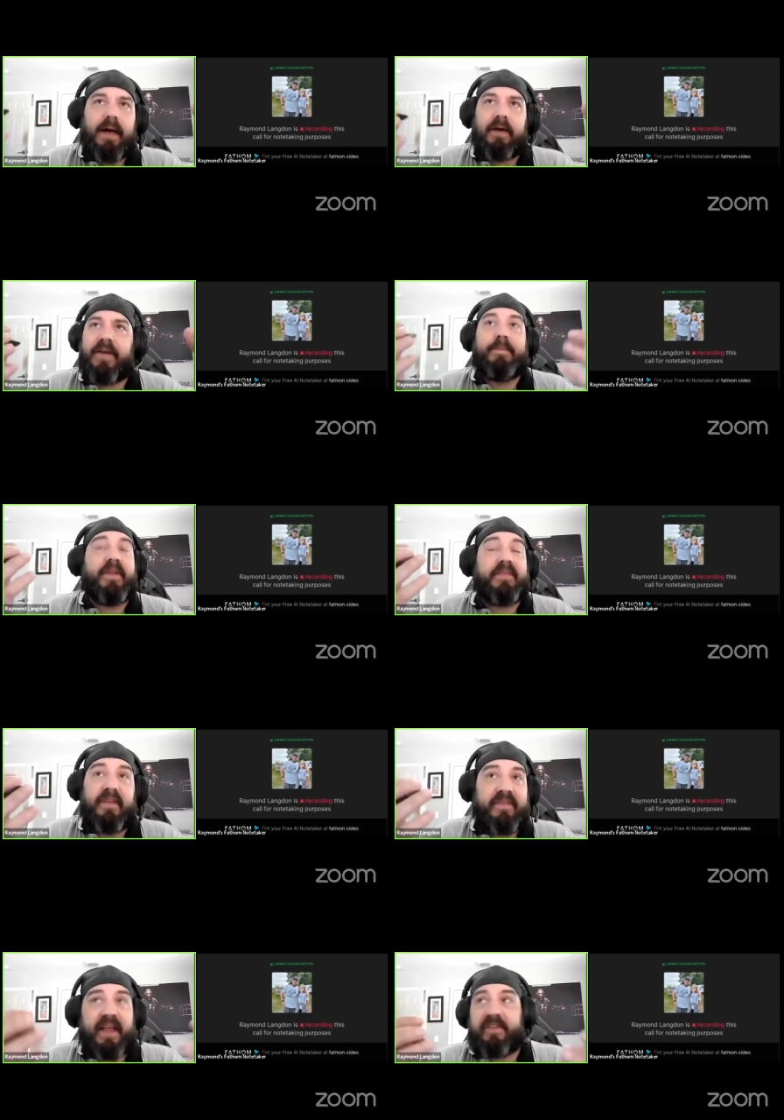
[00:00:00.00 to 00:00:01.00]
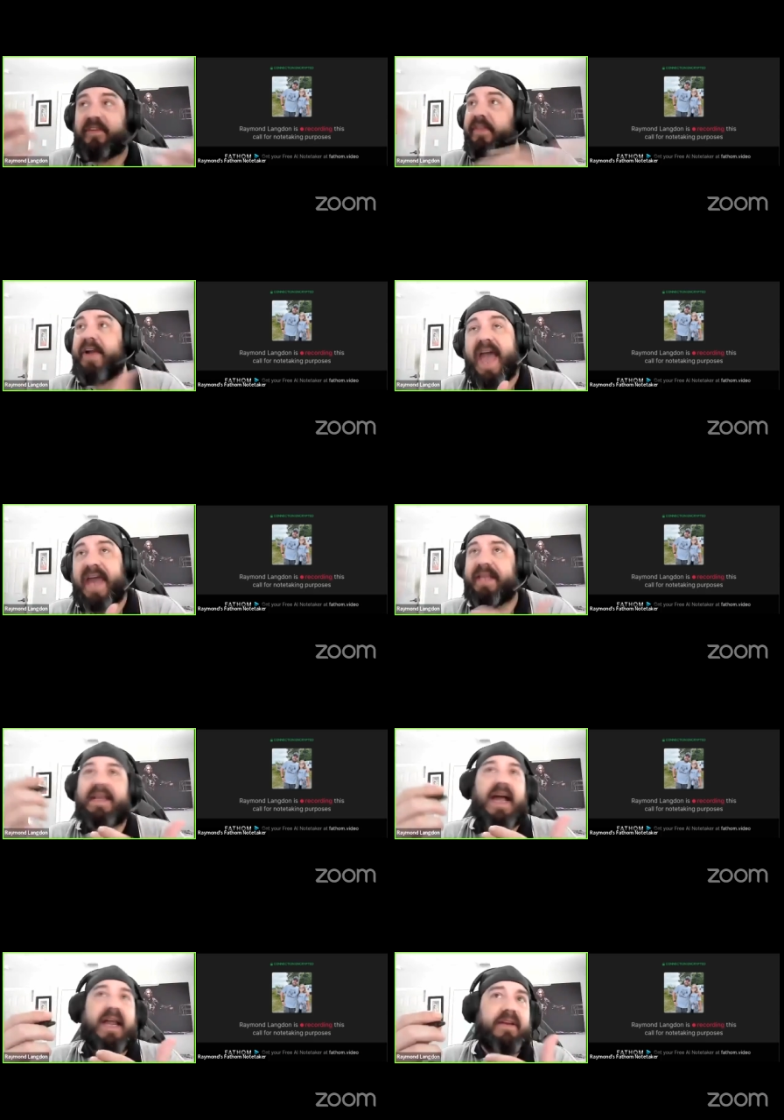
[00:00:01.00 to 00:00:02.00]
of a business sense and they're adding
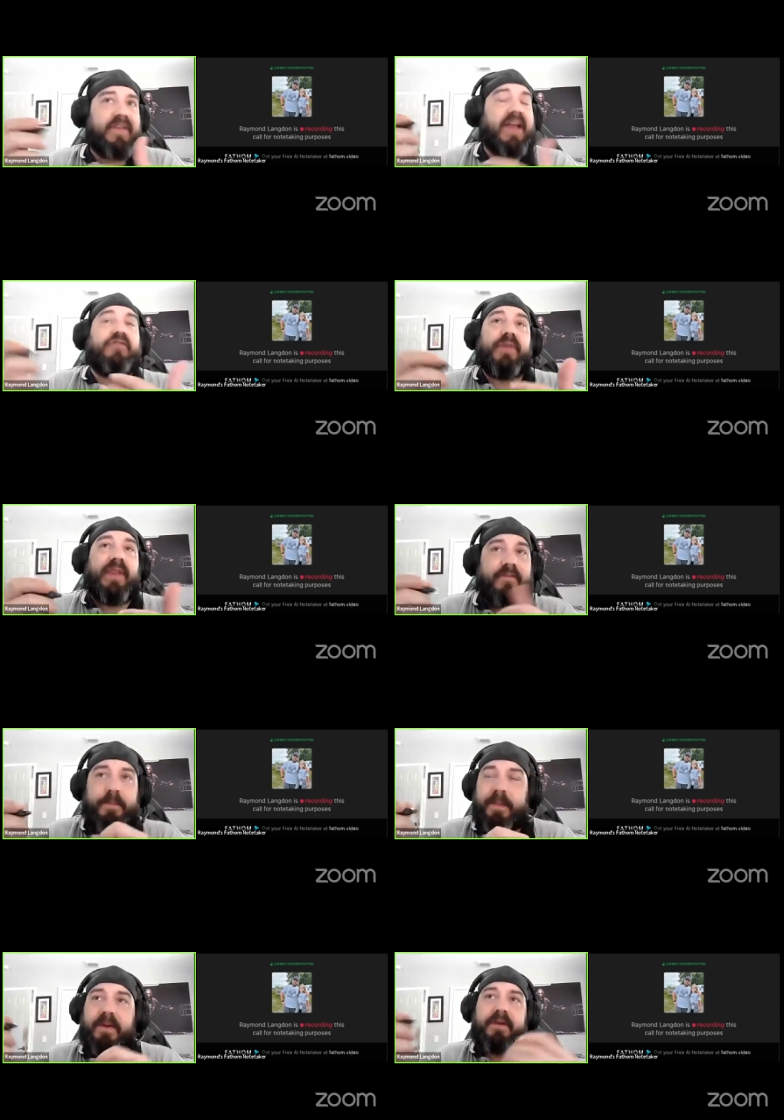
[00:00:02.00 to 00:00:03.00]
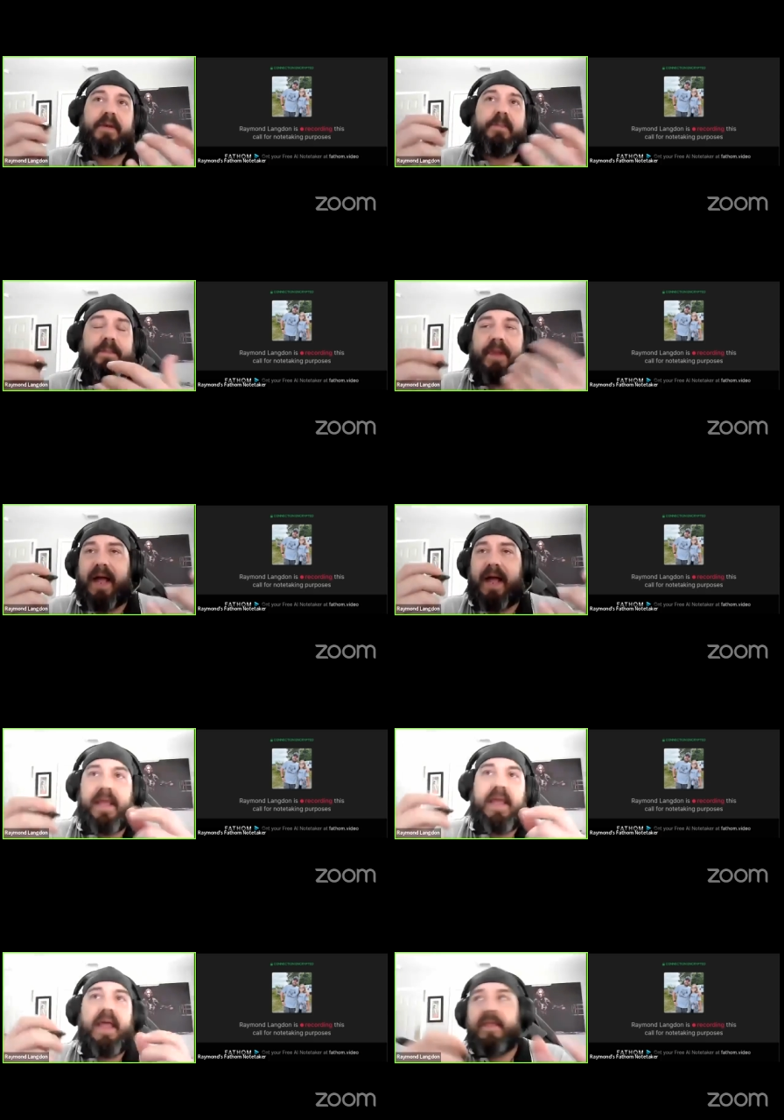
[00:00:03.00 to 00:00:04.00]
kind of entry level people into their pipeline
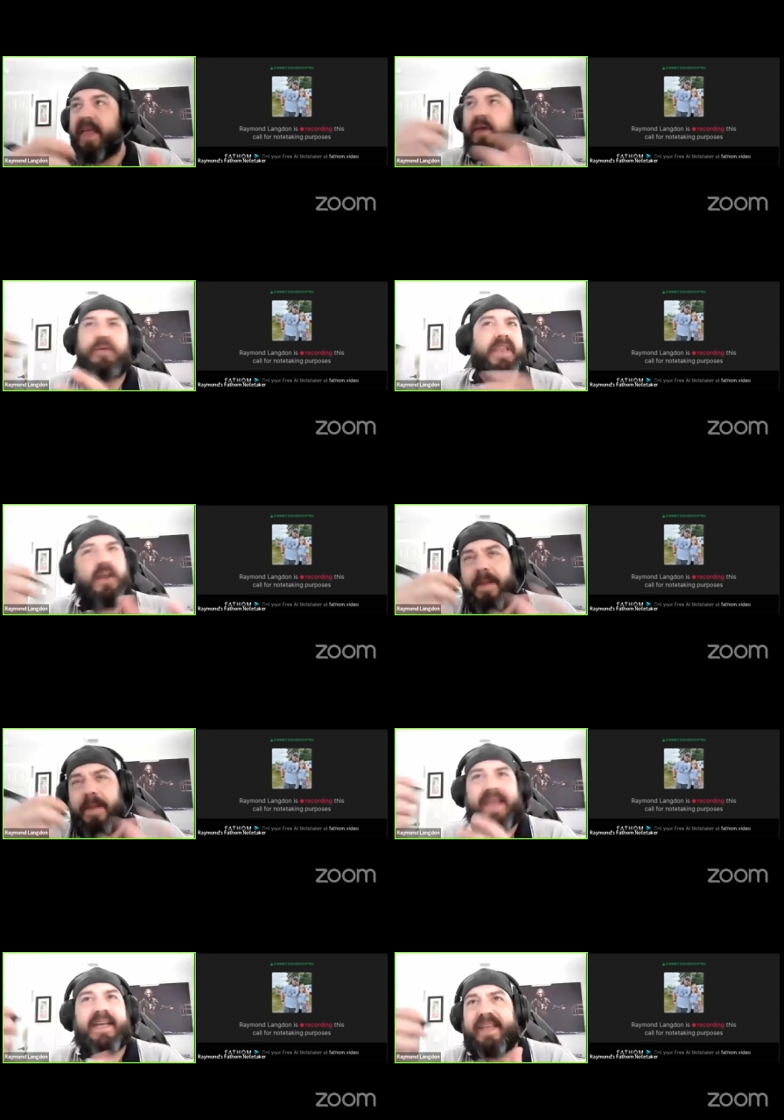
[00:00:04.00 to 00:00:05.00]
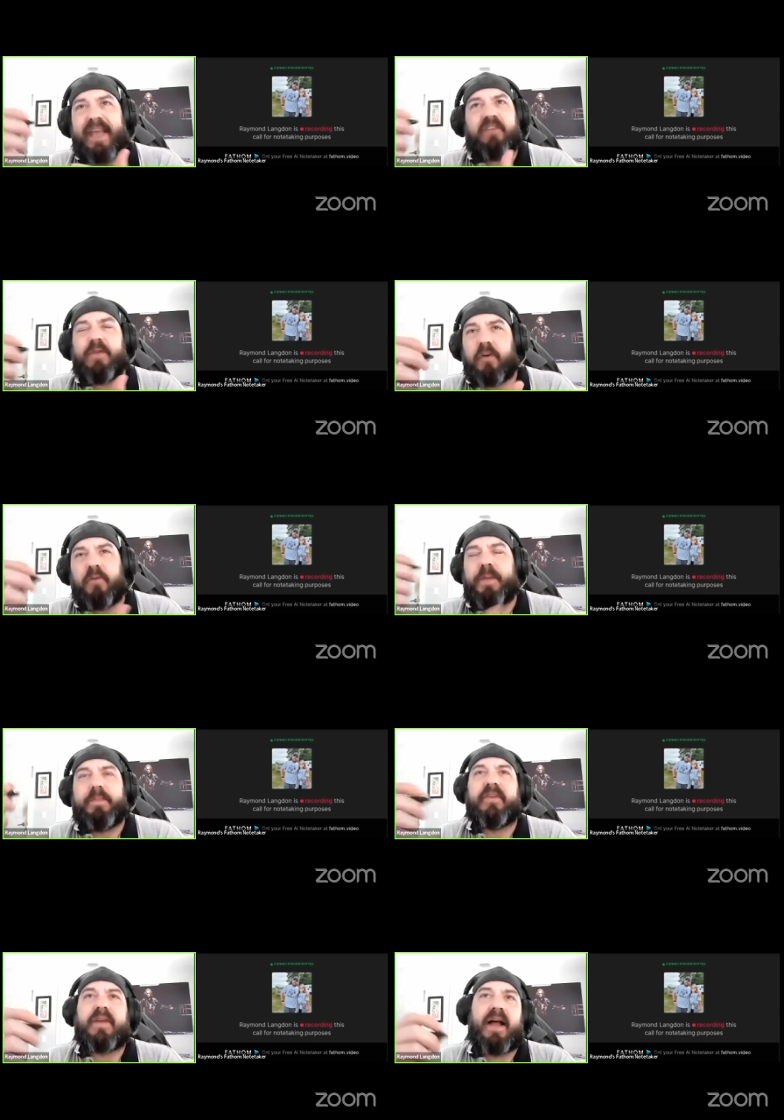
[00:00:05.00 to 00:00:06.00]
they don't really go back and engage with those
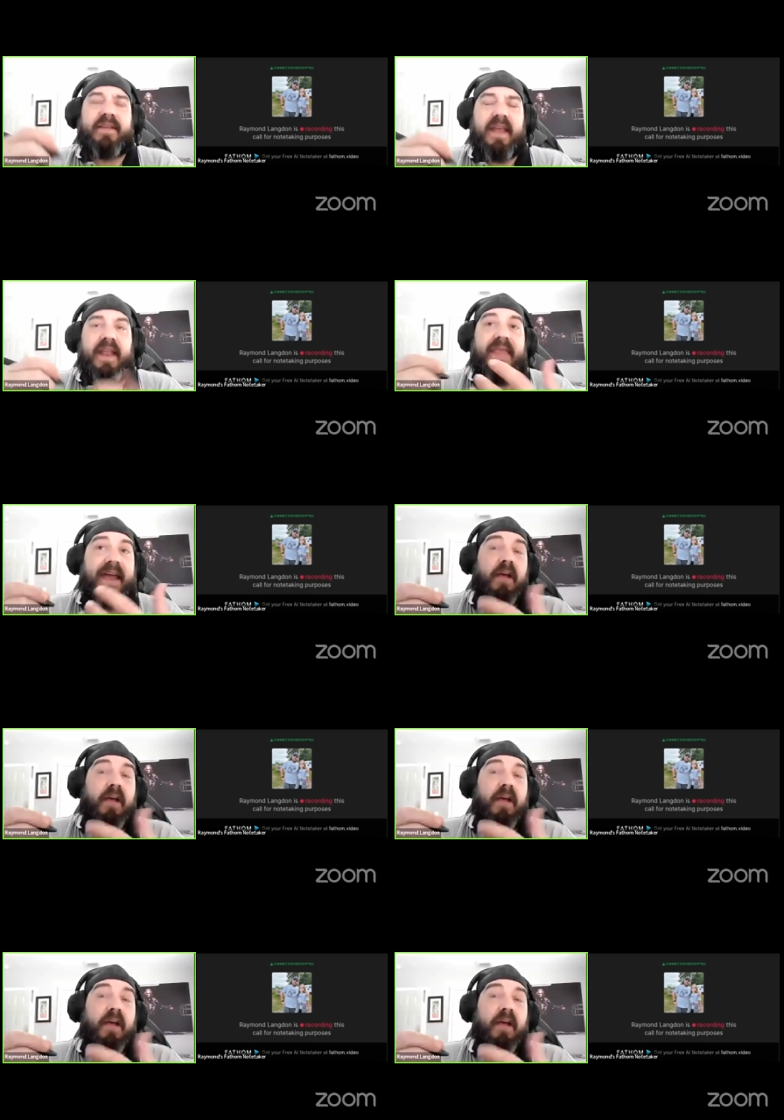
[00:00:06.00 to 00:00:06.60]
people's content and that